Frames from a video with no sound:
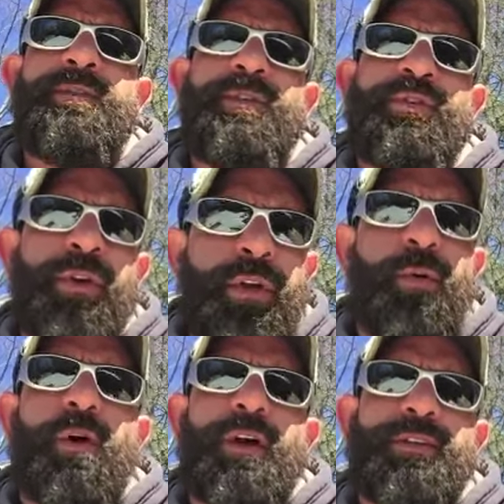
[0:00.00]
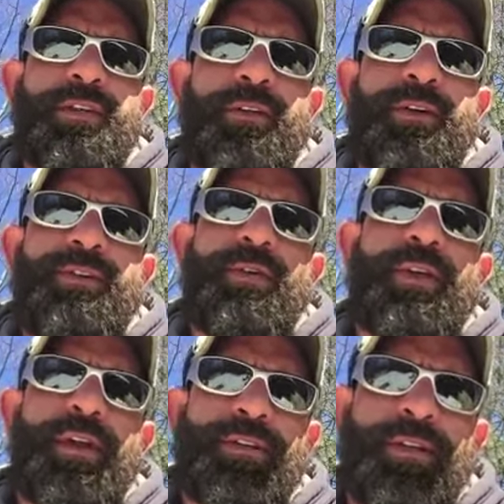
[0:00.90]
if you treat your walk serious, you'll
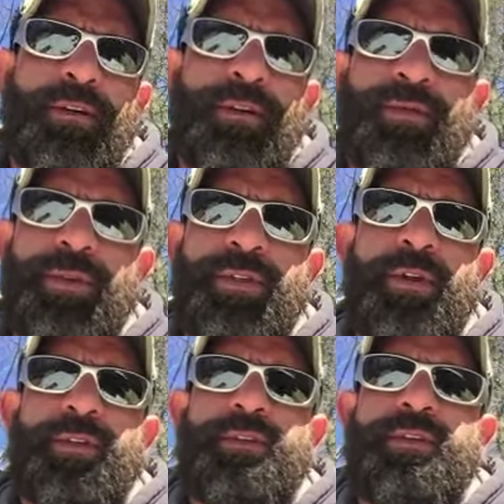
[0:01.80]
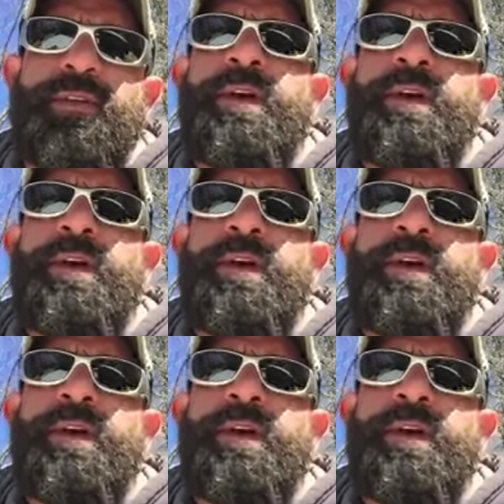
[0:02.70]
get serious results.